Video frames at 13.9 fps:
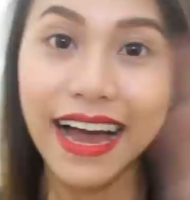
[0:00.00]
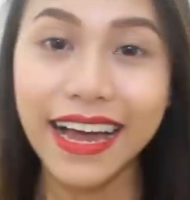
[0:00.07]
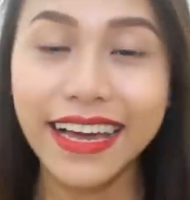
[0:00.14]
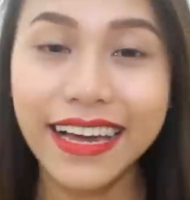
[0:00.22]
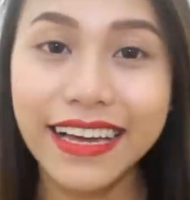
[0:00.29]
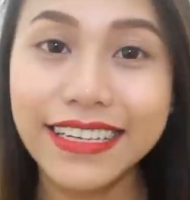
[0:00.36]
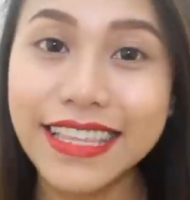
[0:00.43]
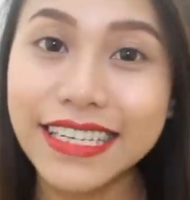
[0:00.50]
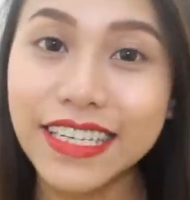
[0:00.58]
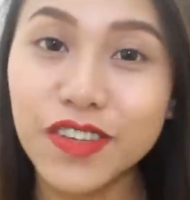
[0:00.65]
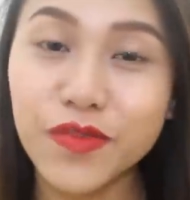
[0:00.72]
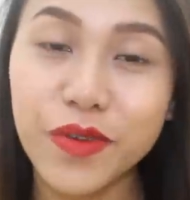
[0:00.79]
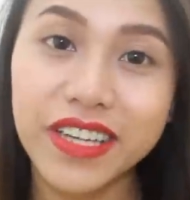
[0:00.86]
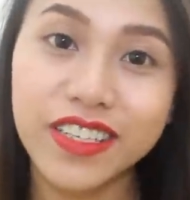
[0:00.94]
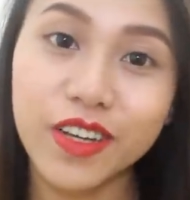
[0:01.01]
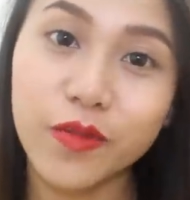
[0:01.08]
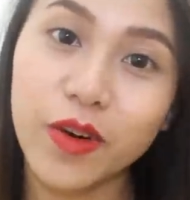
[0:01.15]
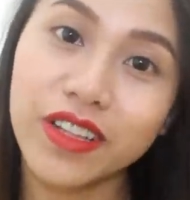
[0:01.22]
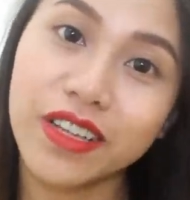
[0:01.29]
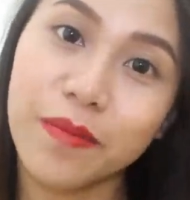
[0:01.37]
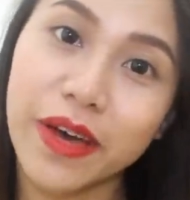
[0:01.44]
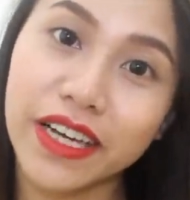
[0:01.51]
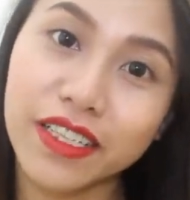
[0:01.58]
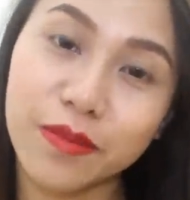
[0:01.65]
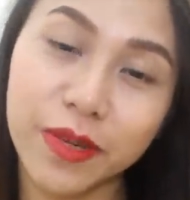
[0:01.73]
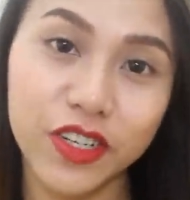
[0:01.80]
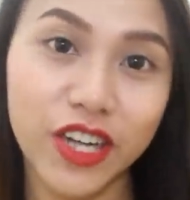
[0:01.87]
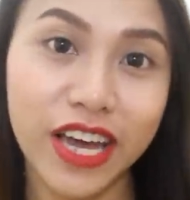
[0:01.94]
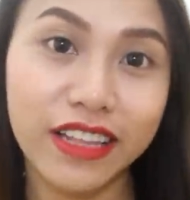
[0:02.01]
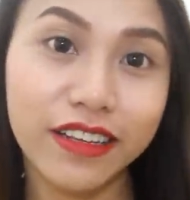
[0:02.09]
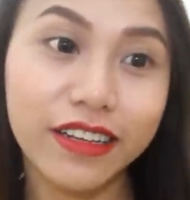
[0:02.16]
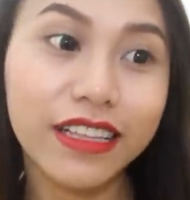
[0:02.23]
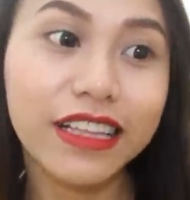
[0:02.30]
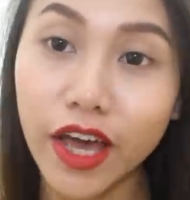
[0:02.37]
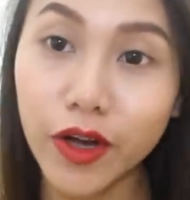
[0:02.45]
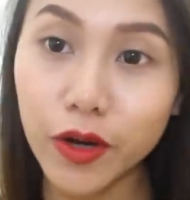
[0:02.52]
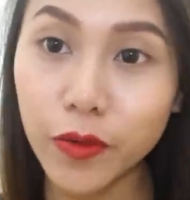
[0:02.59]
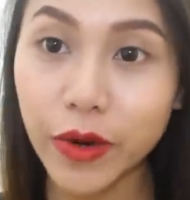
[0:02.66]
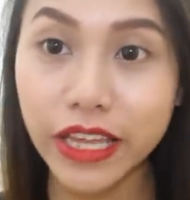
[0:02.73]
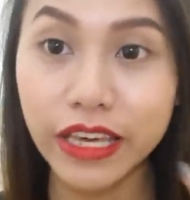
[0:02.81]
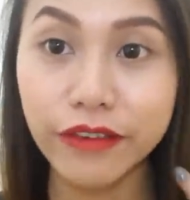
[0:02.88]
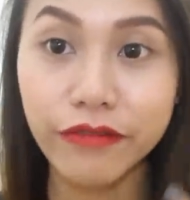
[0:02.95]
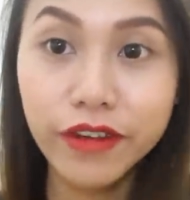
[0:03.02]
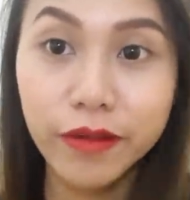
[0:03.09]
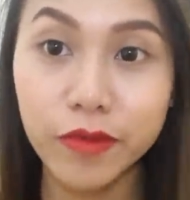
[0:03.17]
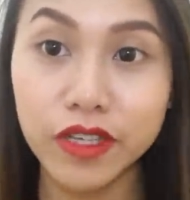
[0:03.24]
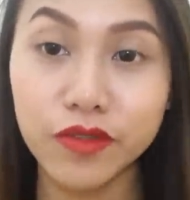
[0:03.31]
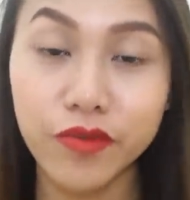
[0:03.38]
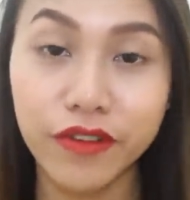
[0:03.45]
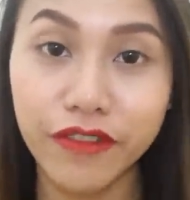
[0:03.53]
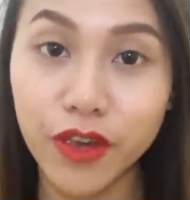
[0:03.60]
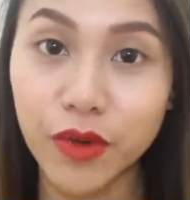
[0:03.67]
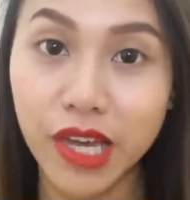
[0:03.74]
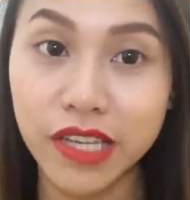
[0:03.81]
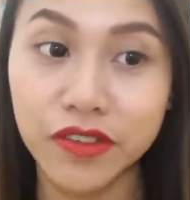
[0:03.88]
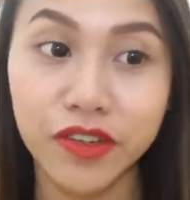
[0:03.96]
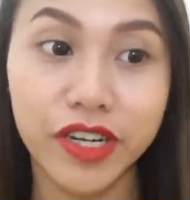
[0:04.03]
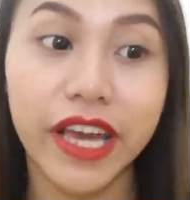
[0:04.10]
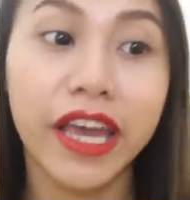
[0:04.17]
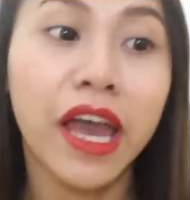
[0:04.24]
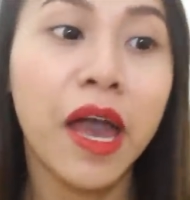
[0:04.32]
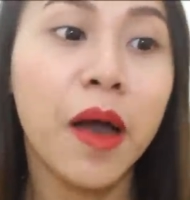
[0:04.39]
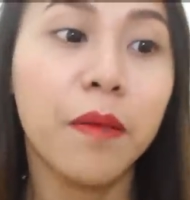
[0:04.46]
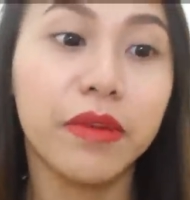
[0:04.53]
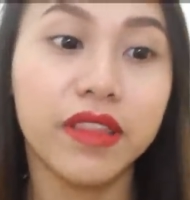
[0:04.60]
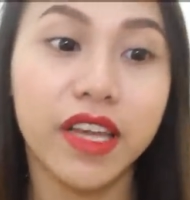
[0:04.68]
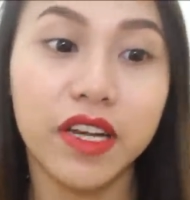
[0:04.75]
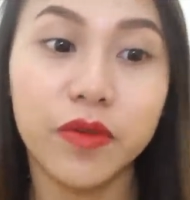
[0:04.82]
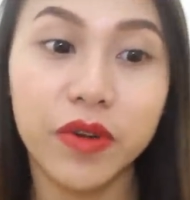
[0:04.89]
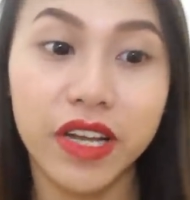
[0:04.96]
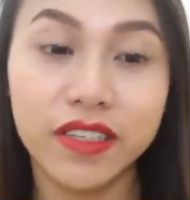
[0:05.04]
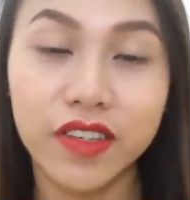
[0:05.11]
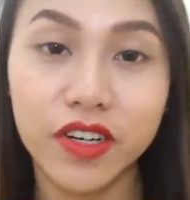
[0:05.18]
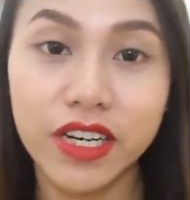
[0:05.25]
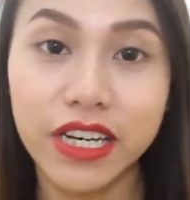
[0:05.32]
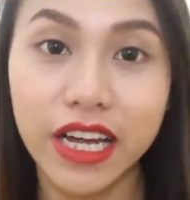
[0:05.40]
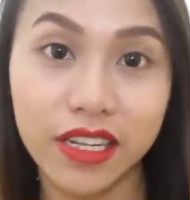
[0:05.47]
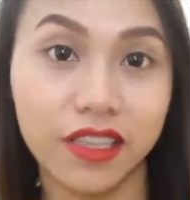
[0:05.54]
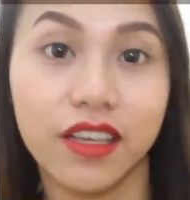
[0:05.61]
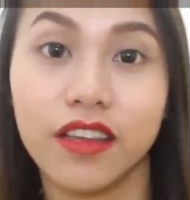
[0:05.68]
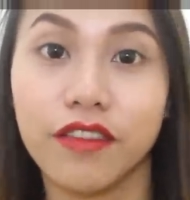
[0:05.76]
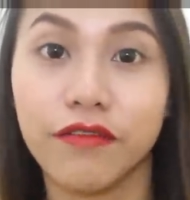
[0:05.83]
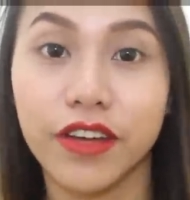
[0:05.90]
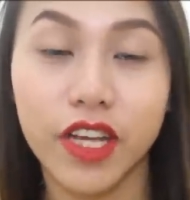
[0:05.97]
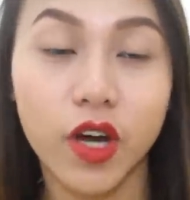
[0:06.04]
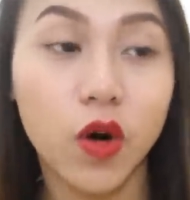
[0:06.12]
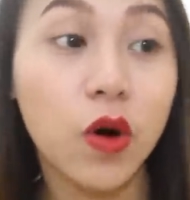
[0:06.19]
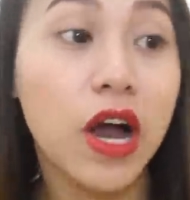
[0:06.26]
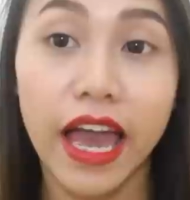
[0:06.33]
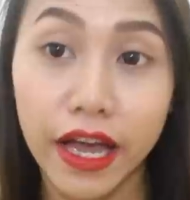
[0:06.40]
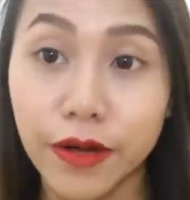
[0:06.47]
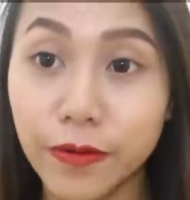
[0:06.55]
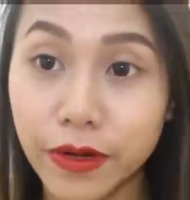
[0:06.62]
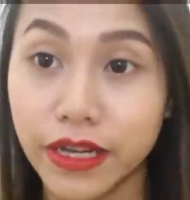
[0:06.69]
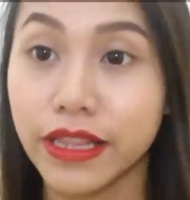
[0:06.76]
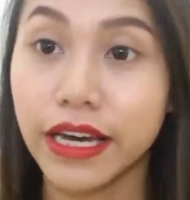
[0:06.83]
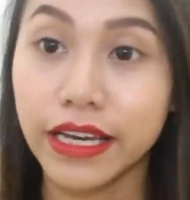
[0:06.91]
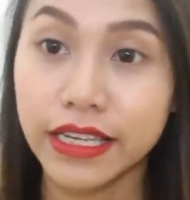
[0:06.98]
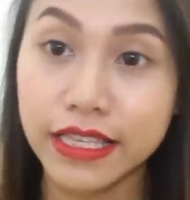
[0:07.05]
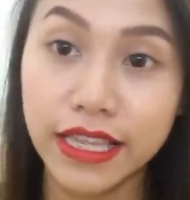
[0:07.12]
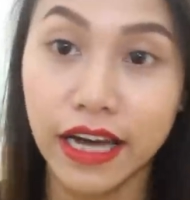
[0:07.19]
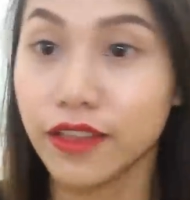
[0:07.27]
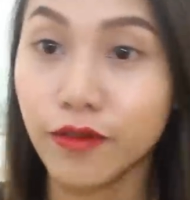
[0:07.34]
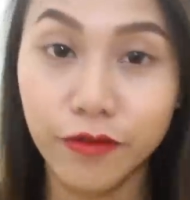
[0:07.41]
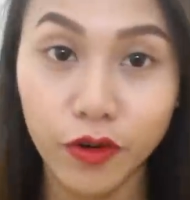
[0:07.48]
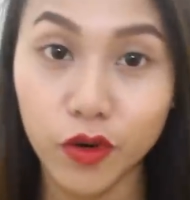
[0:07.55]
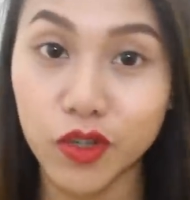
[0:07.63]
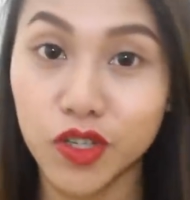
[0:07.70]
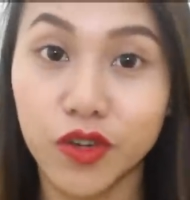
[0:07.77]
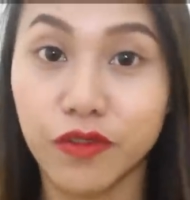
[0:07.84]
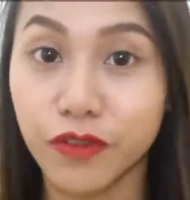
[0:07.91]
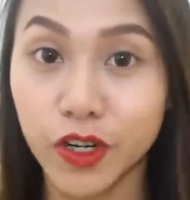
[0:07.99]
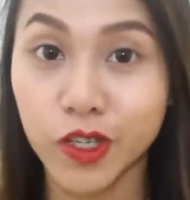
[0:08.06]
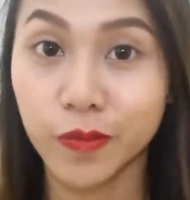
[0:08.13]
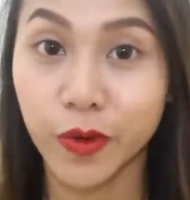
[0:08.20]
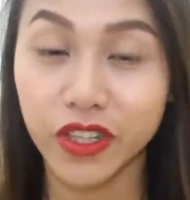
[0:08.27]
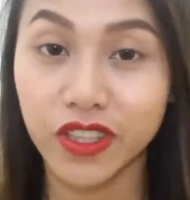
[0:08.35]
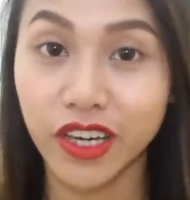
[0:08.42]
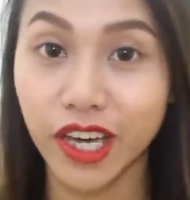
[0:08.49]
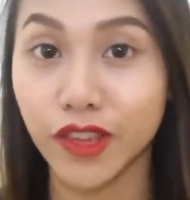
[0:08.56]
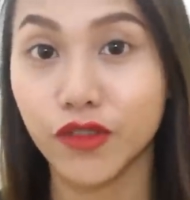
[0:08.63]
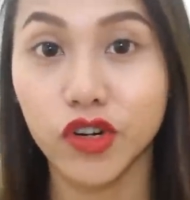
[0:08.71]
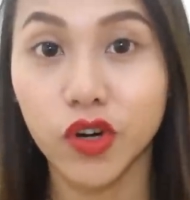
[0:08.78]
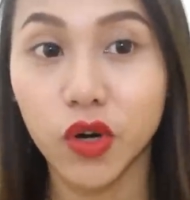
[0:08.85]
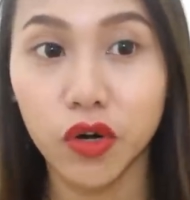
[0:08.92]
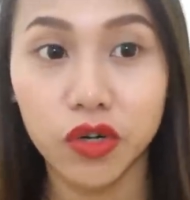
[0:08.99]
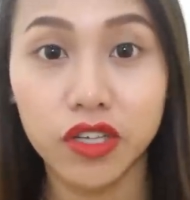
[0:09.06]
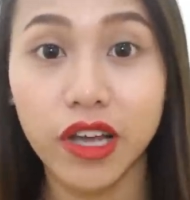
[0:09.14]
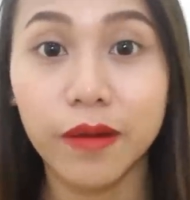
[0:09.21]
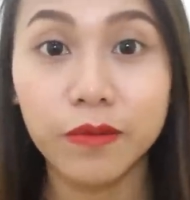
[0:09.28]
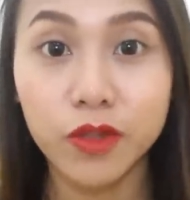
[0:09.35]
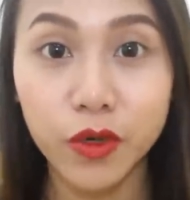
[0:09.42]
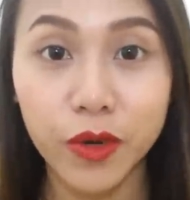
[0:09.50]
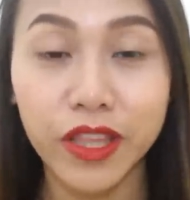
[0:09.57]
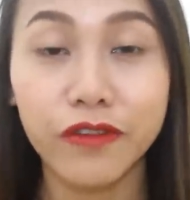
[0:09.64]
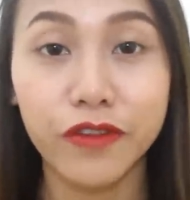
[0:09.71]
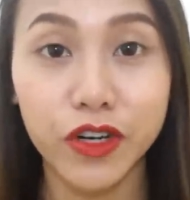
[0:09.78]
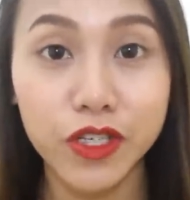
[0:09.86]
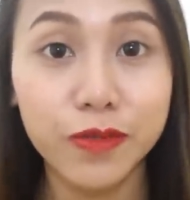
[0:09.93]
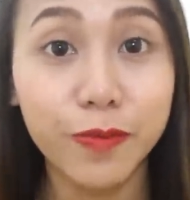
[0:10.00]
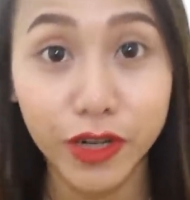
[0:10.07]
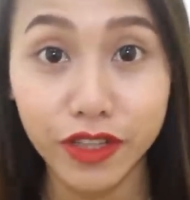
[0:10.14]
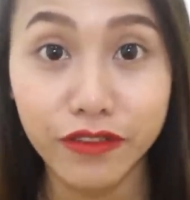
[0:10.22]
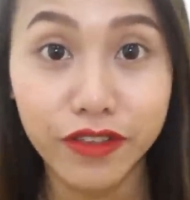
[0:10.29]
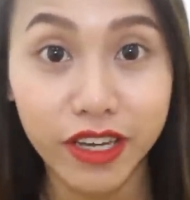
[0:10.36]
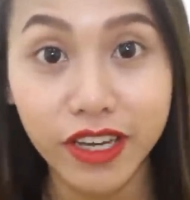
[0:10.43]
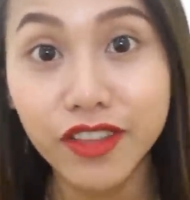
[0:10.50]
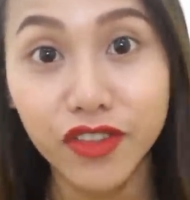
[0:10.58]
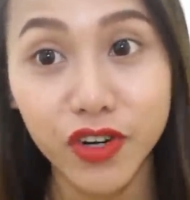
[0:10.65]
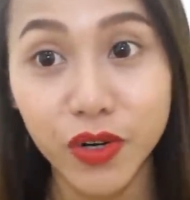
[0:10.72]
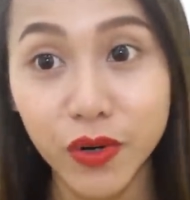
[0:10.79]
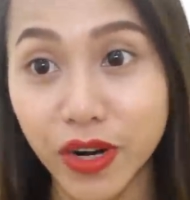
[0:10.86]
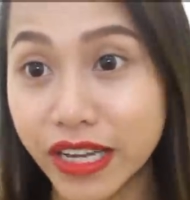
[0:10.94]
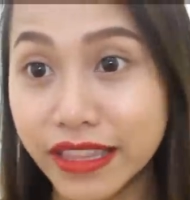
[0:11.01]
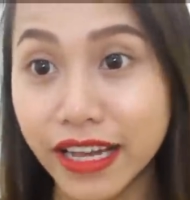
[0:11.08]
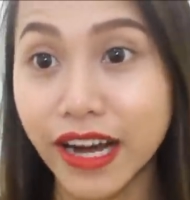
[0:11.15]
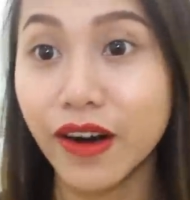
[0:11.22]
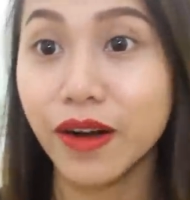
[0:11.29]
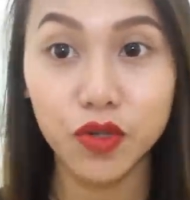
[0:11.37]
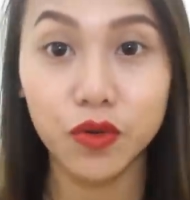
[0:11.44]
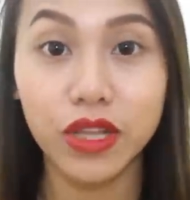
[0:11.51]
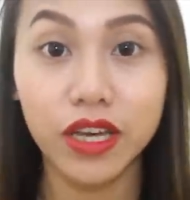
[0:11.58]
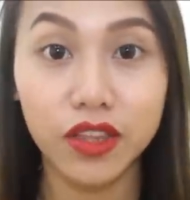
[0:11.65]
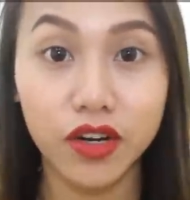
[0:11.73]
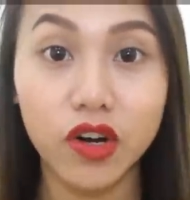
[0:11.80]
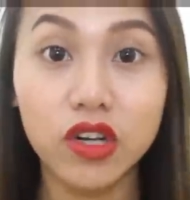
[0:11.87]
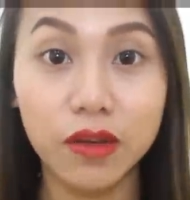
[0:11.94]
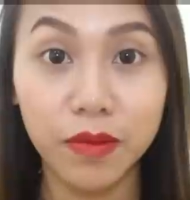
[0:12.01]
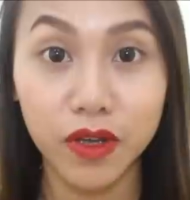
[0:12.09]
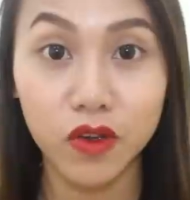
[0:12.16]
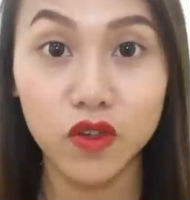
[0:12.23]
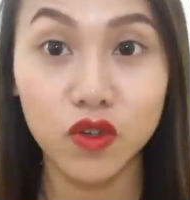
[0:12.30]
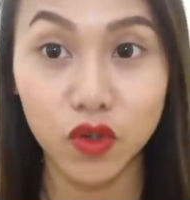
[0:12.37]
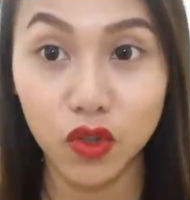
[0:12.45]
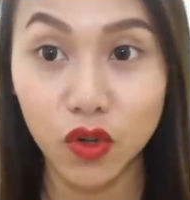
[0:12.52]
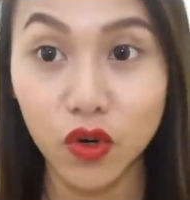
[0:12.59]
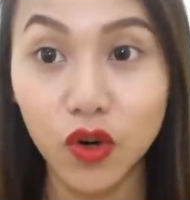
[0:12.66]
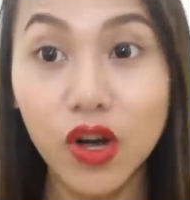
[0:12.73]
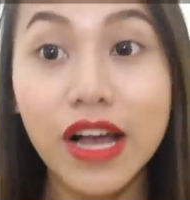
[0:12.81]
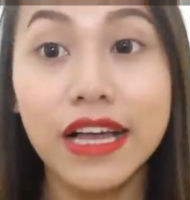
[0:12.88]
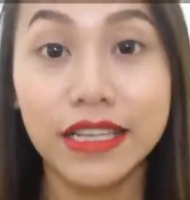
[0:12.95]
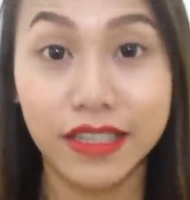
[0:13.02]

Hi guys, this is Rhaze. Welcome back to my channel. I already filmed this review yesterday, but then when I started editing the video, I realized na auto-focus yung first part ng intro ko. So I'm doing the first part of the intro right now. So later on, iba yung suot ko